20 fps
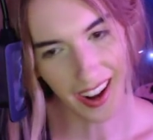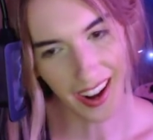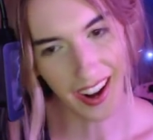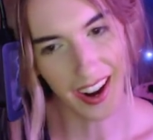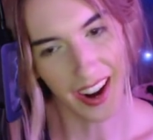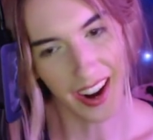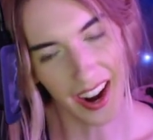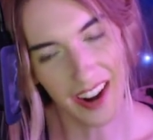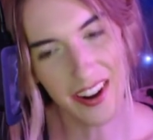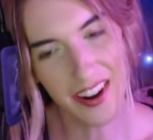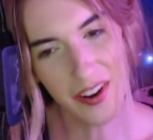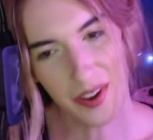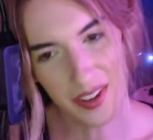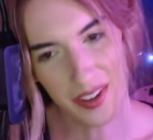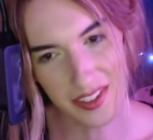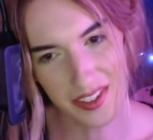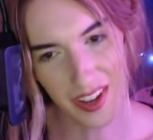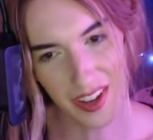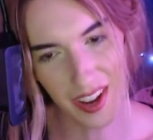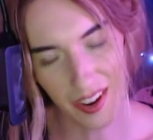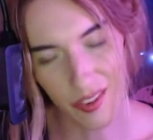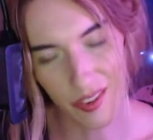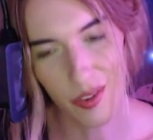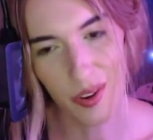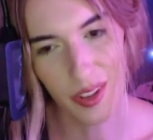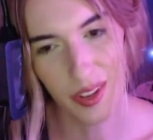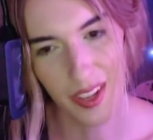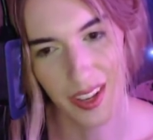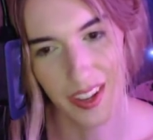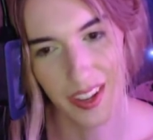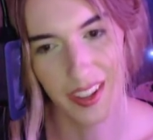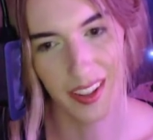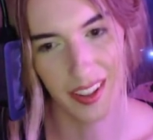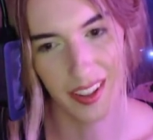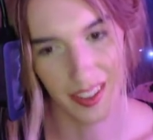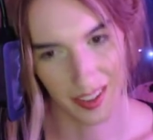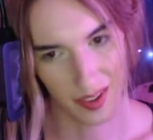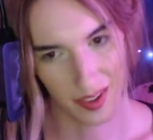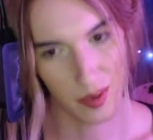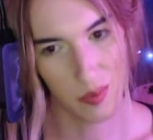I know he's not really
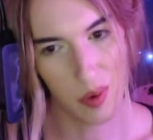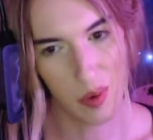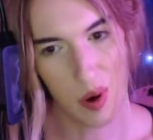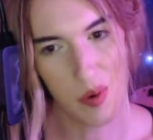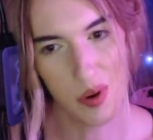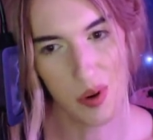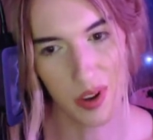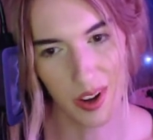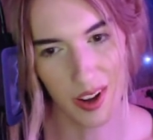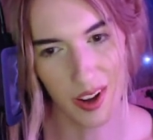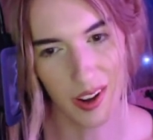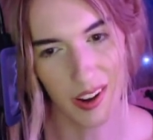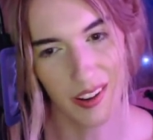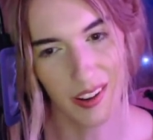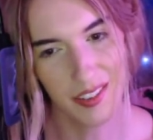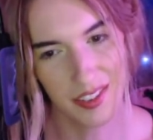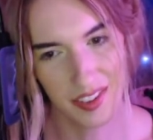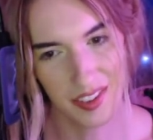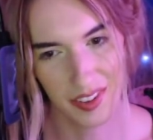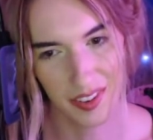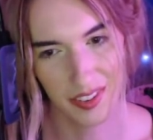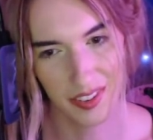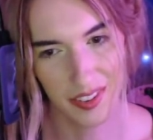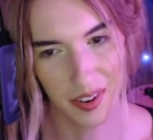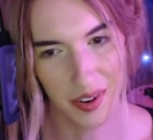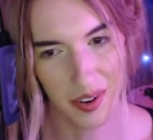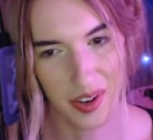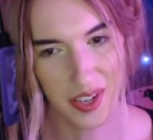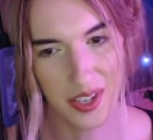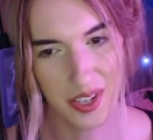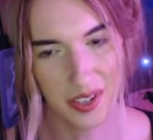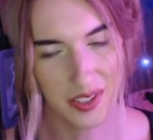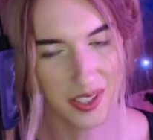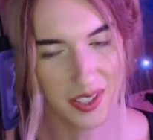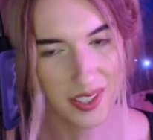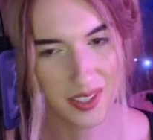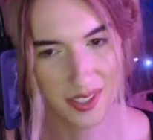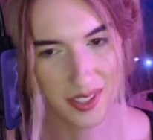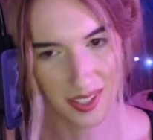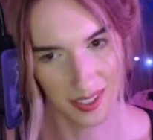woke on certain issues.
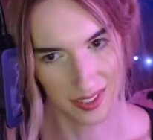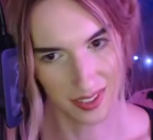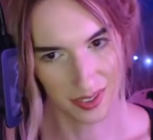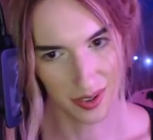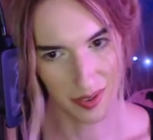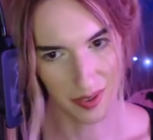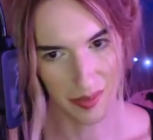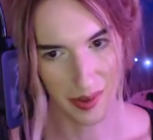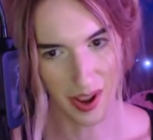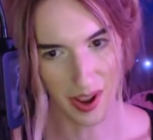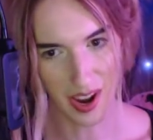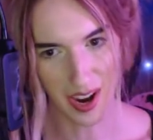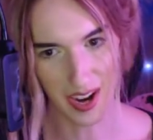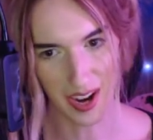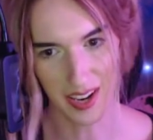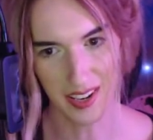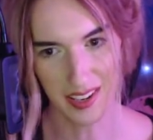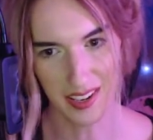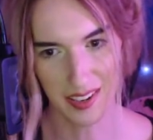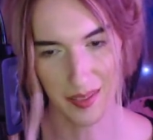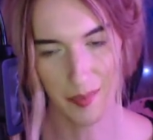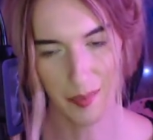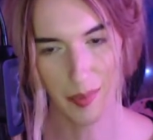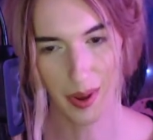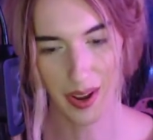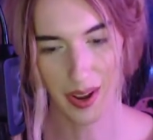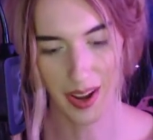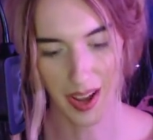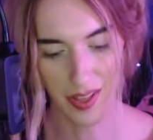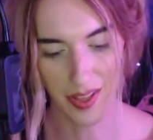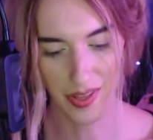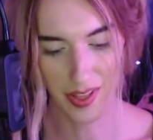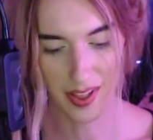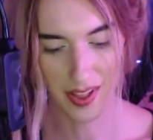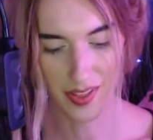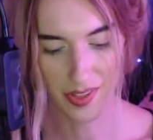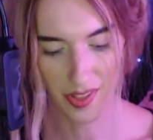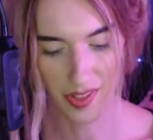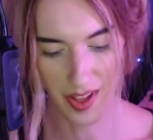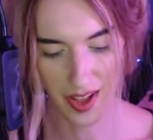He's sort of behind, but I
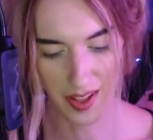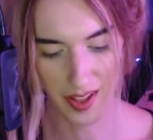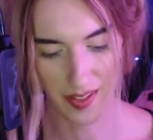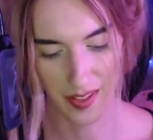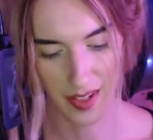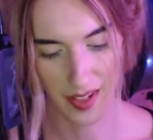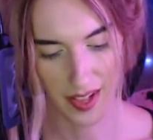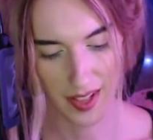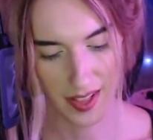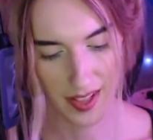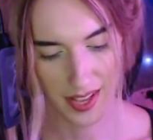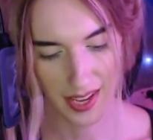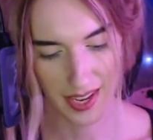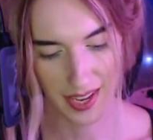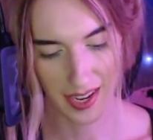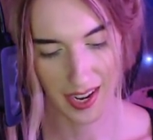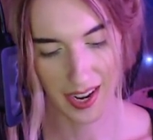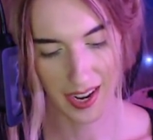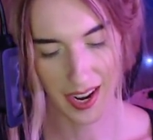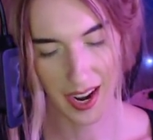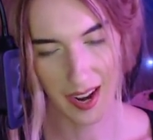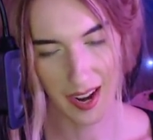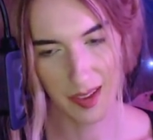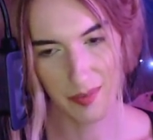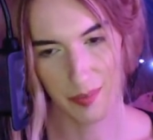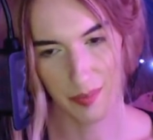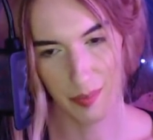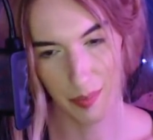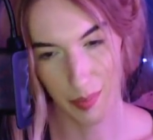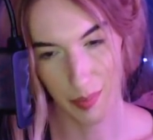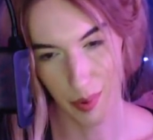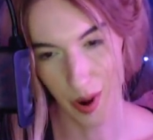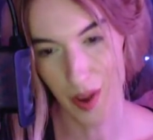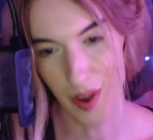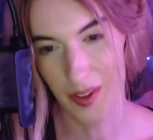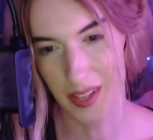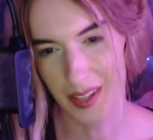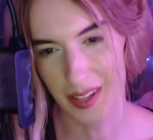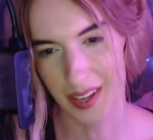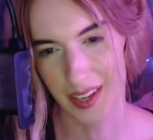think that I
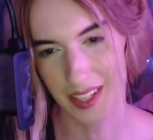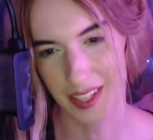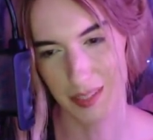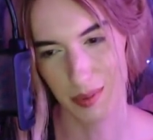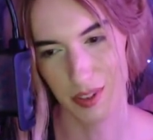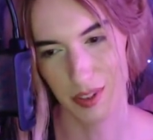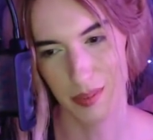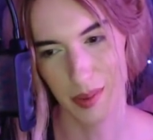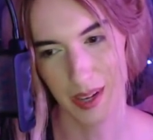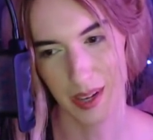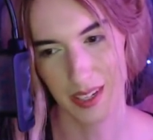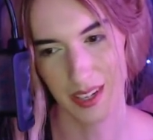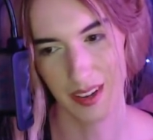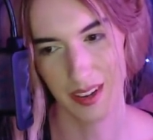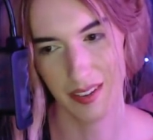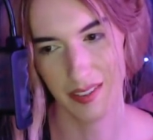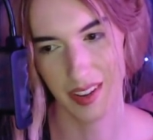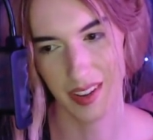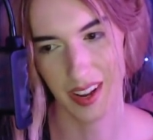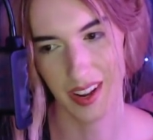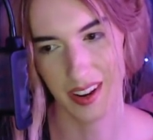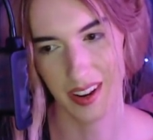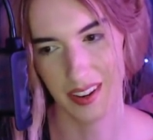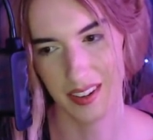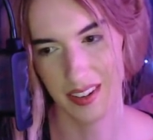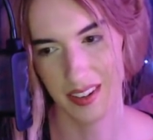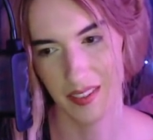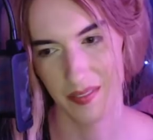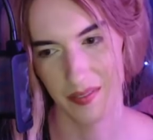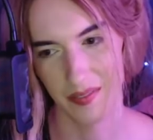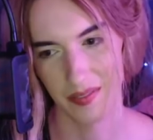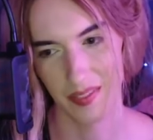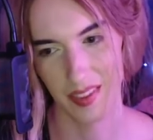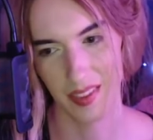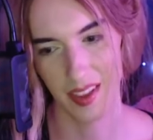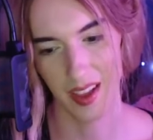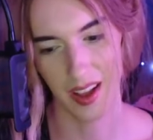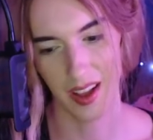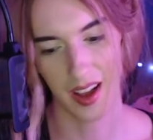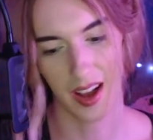broadly like his perspective, and
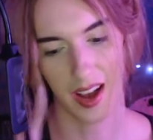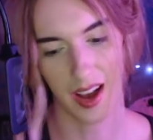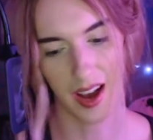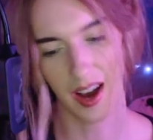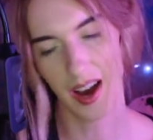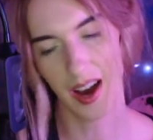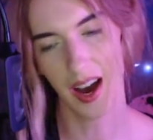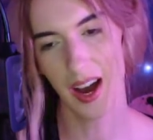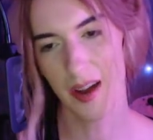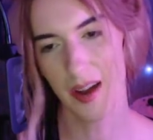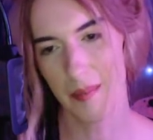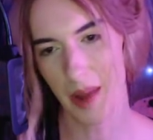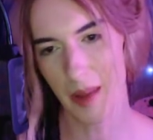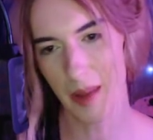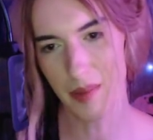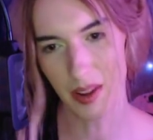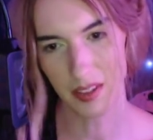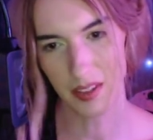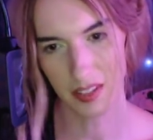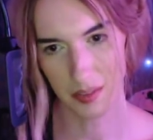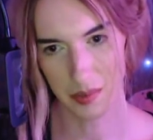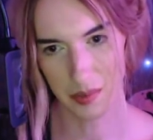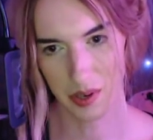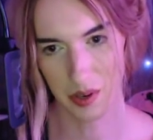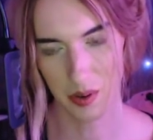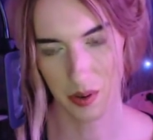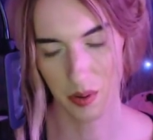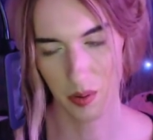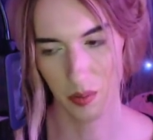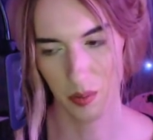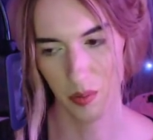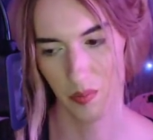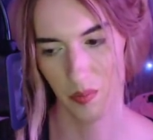I'm not someone who